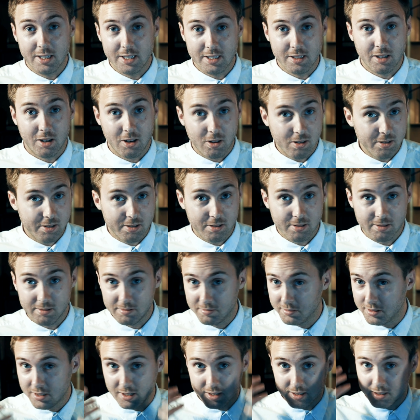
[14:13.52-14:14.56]
it also
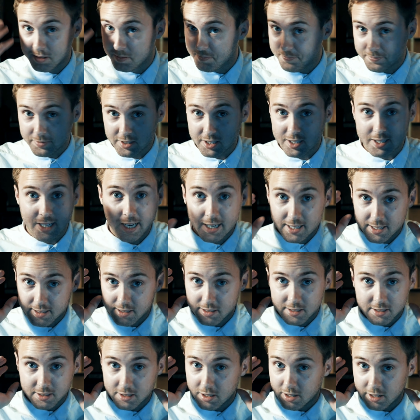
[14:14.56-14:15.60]
just
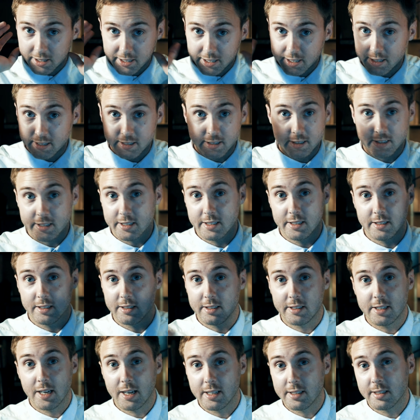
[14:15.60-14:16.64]
challenges your ears
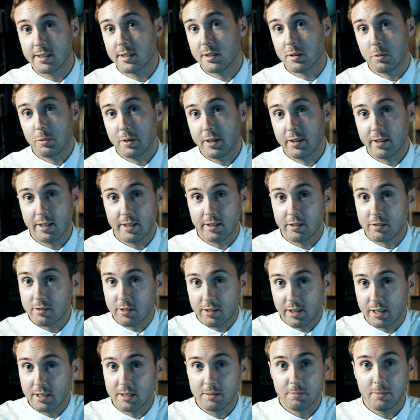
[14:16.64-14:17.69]
and challenges the way that you
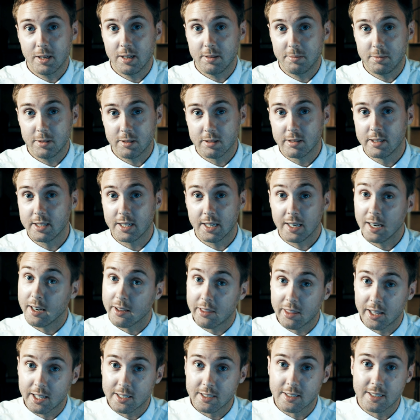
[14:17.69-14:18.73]
think about music, and I
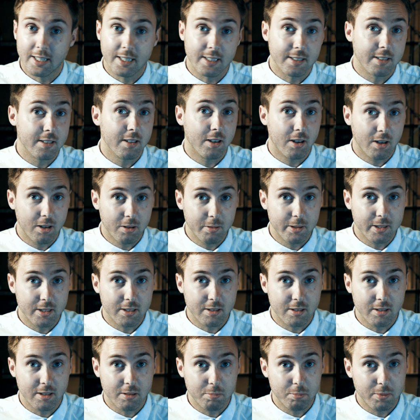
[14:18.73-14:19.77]
think that's always
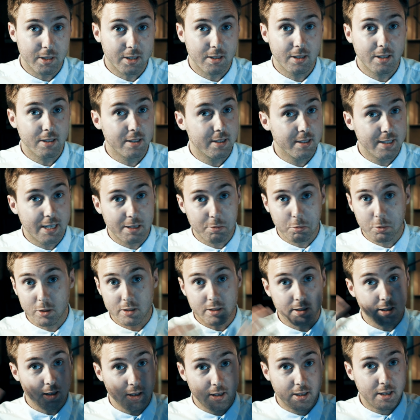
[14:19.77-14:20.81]
good, because that
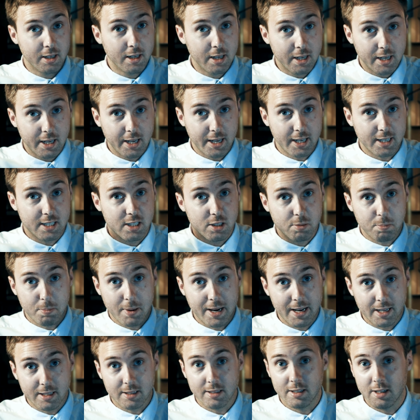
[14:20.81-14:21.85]
will
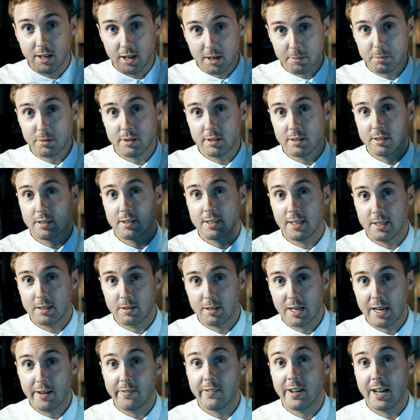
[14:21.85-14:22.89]
expand the options that
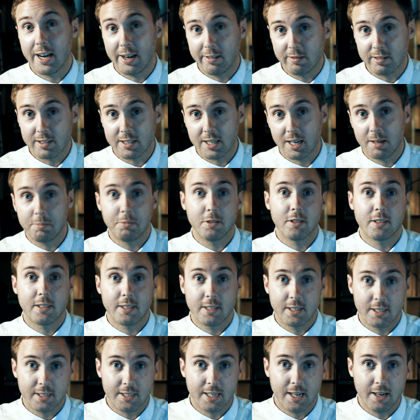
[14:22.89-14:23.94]
you have every time you
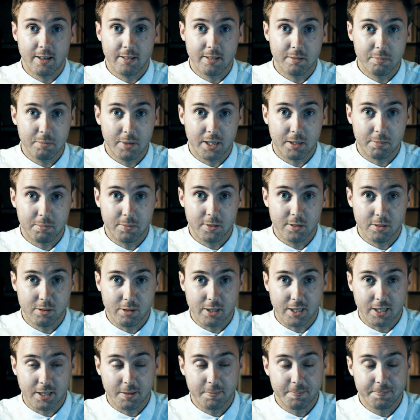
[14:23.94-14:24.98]
sit down and make
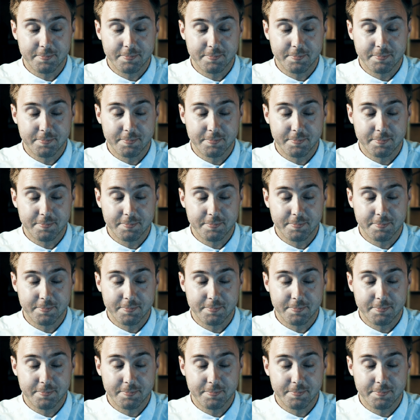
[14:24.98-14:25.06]
music.